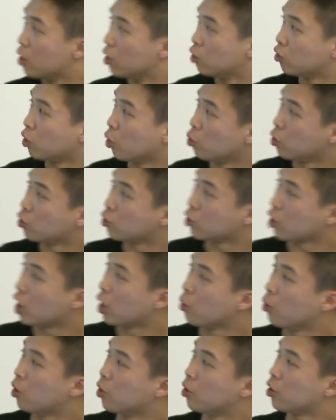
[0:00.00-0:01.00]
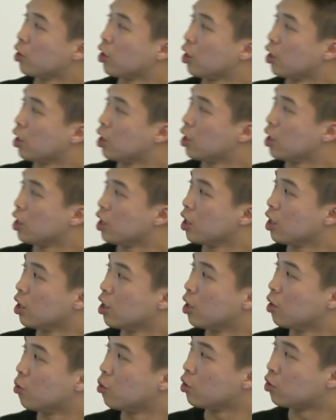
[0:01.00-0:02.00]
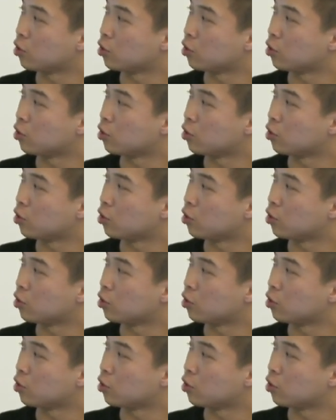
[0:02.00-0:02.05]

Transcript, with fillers: So we start with a we